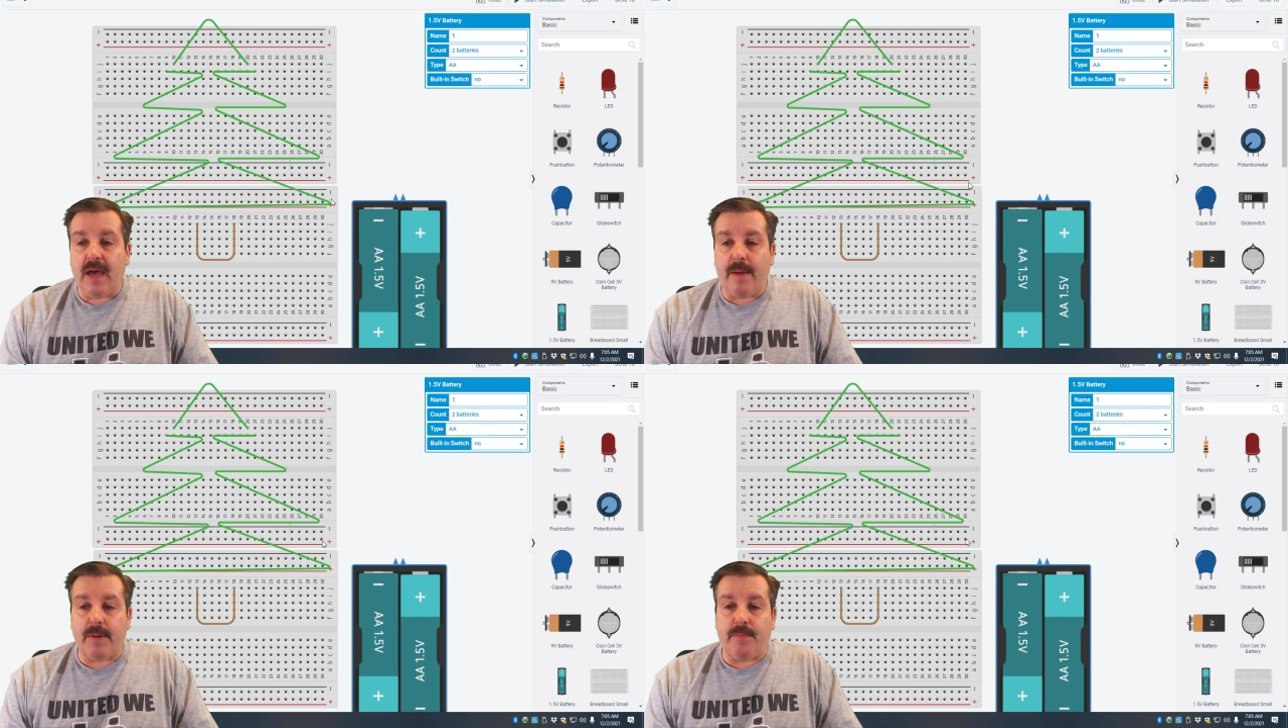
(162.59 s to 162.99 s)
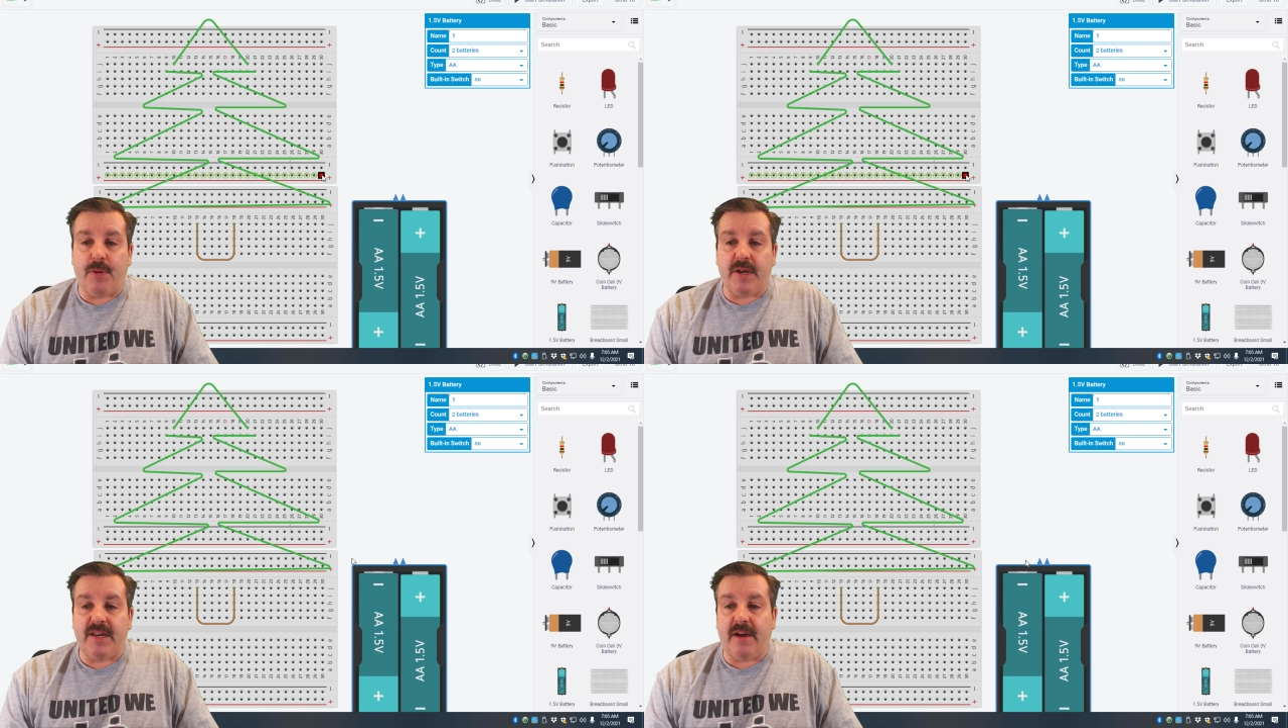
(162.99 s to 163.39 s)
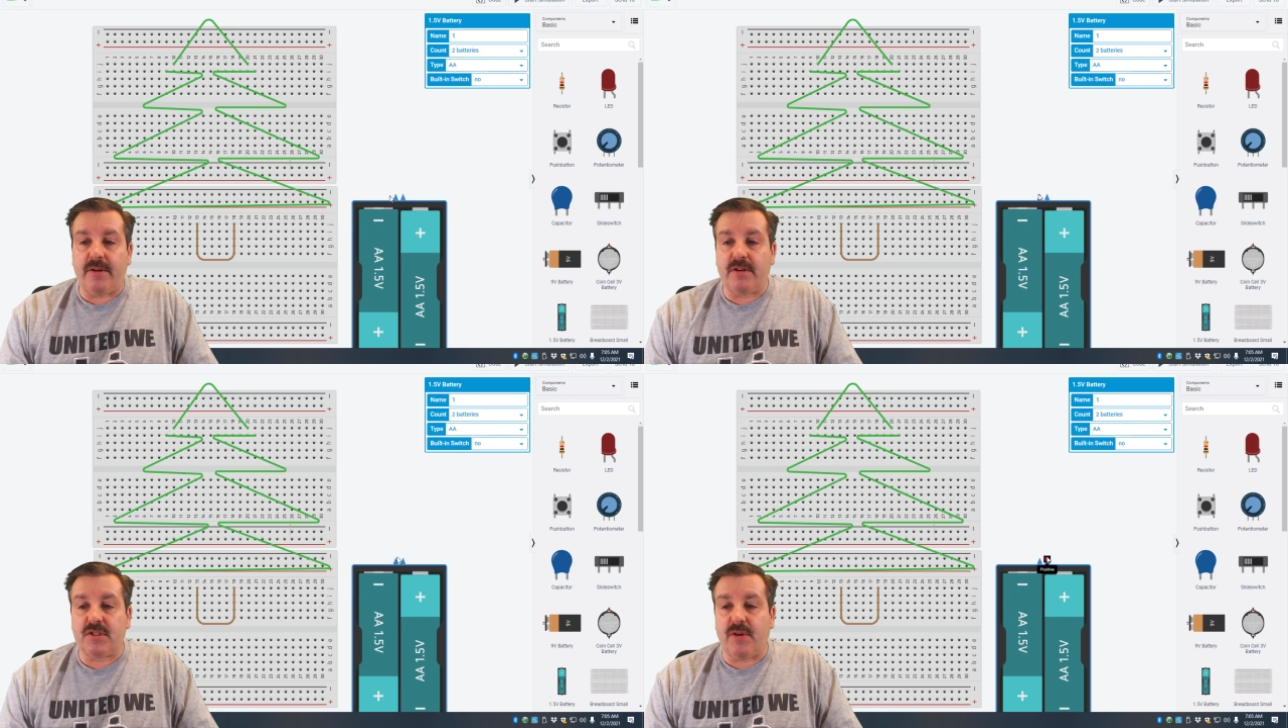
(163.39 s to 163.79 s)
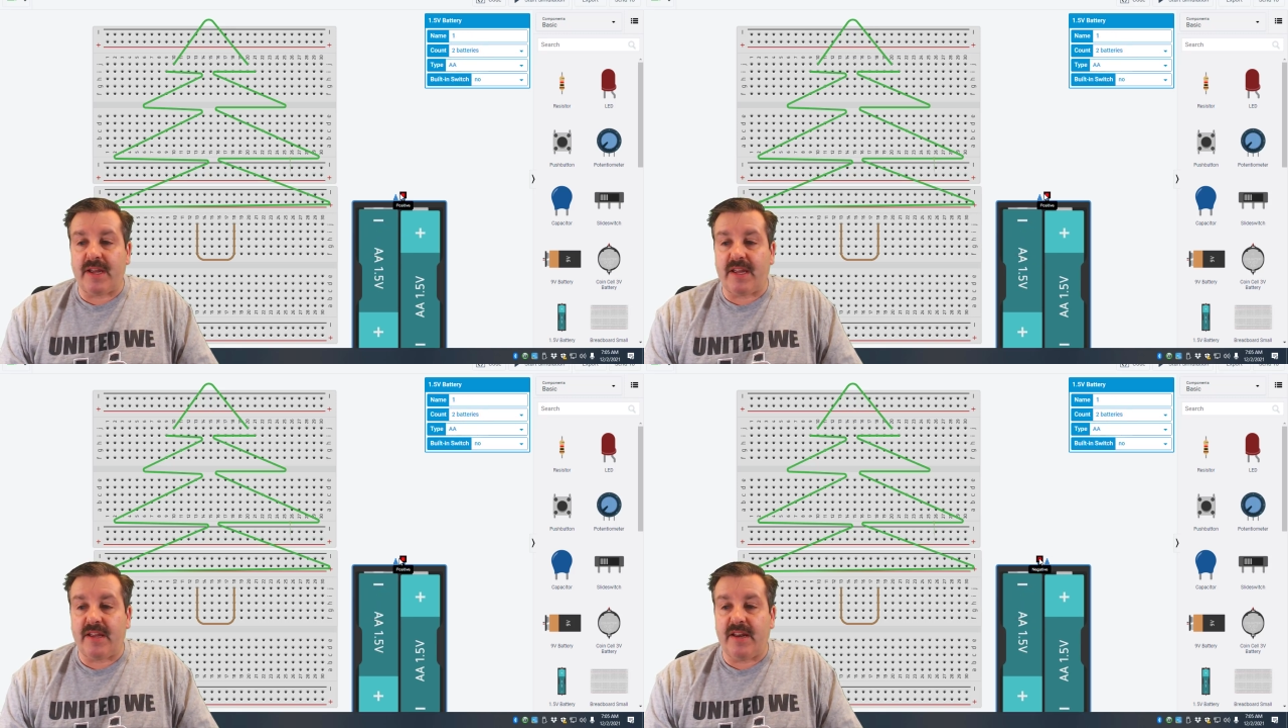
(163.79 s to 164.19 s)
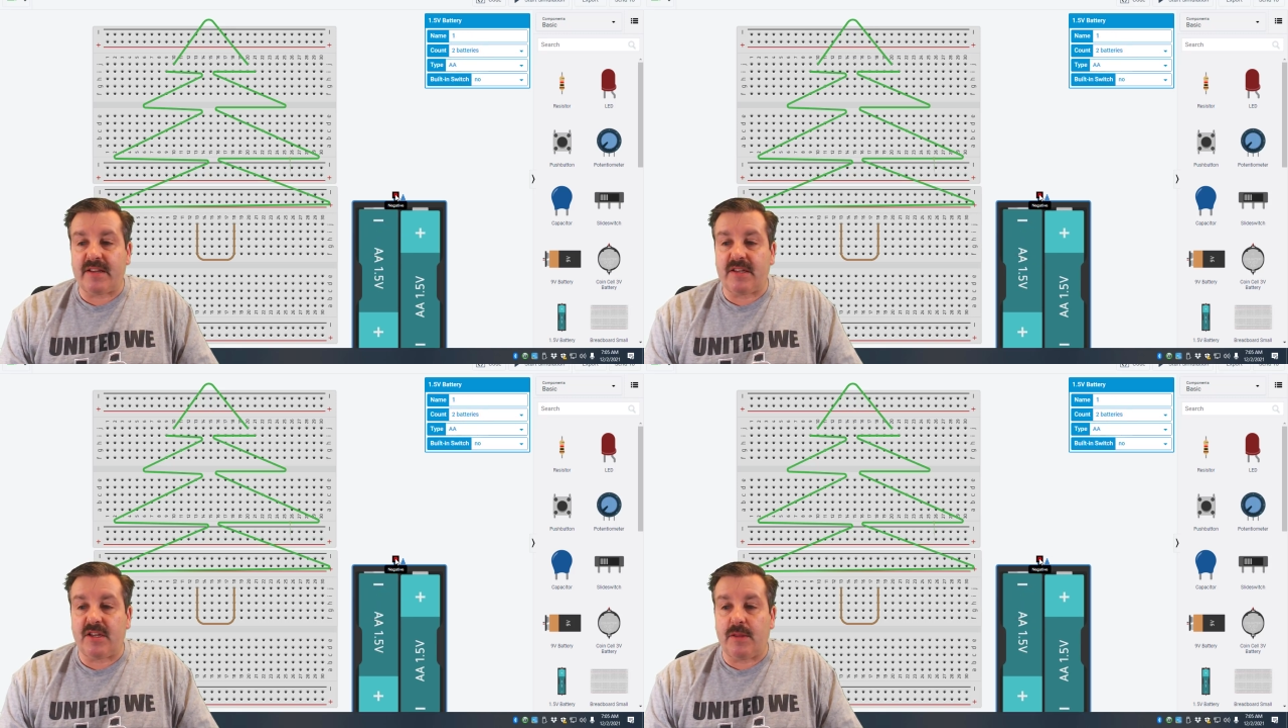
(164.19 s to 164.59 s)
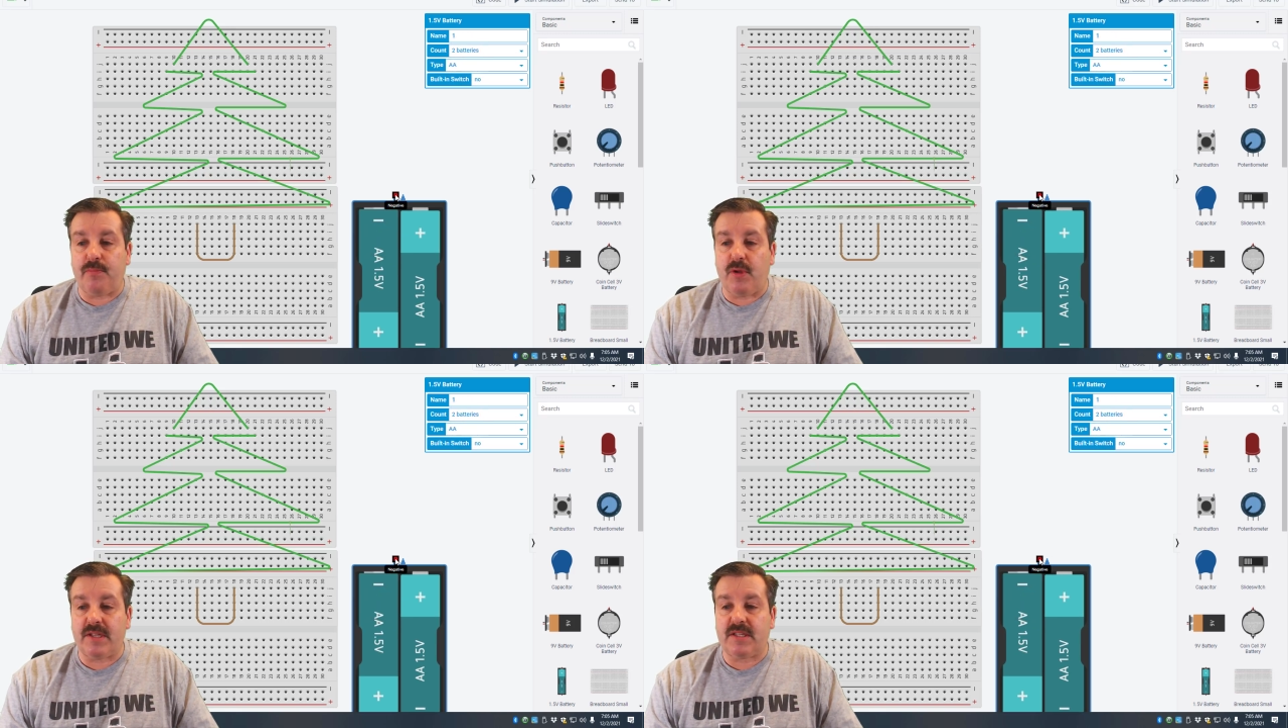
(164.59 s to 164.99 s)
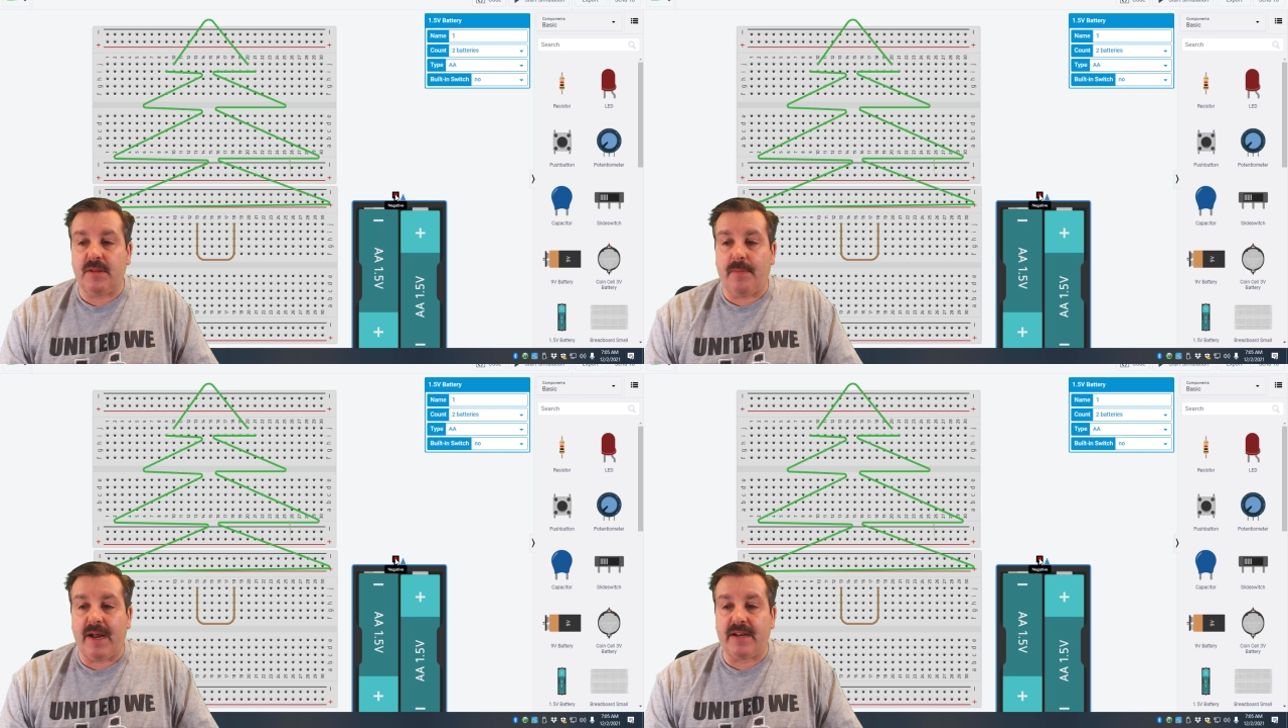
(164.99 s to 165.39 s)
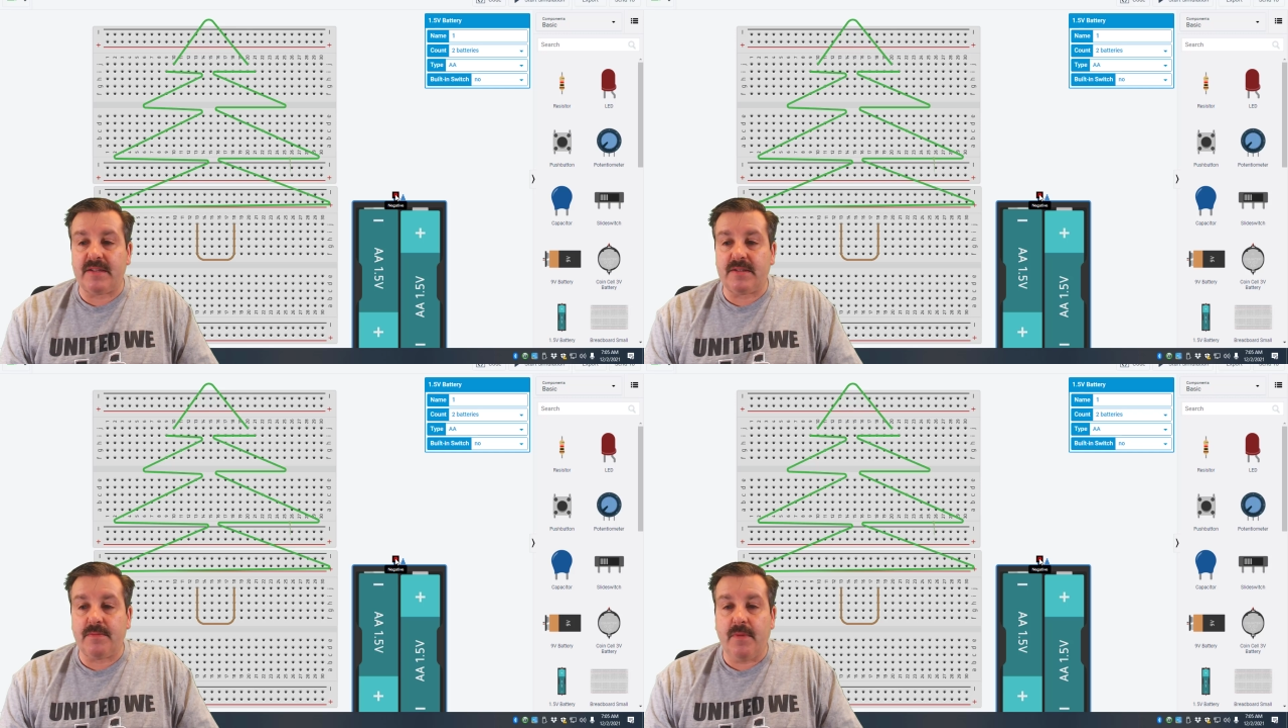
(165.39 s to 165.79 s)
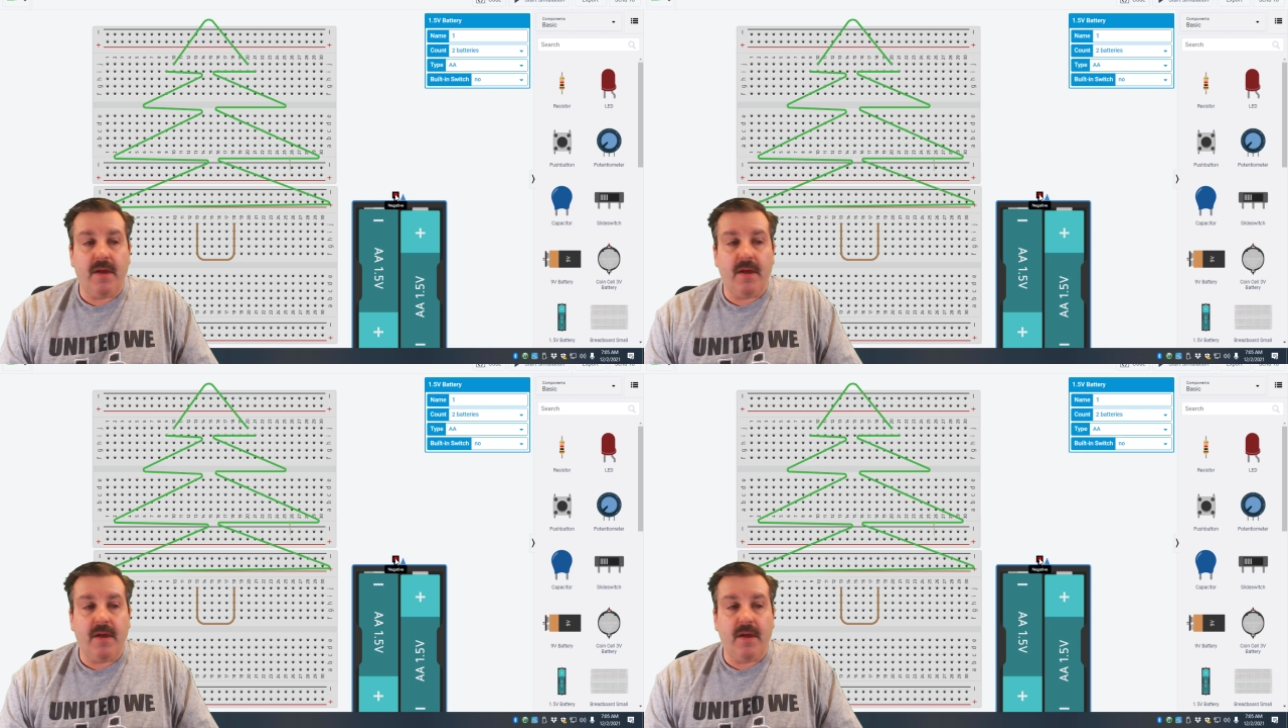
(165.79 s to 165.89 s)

I'm going to put it down here so I can connect it to the plus and the minus.